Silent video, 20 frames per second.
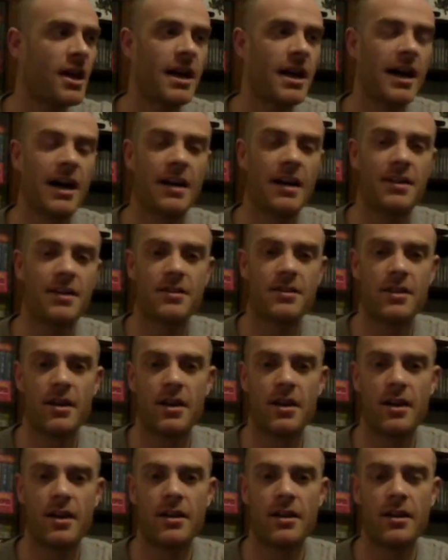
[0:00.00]

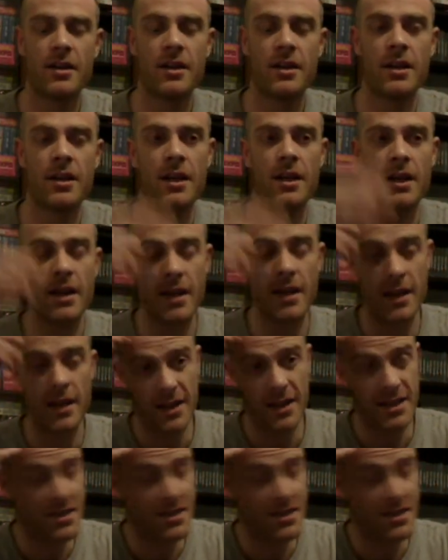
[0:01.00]
and he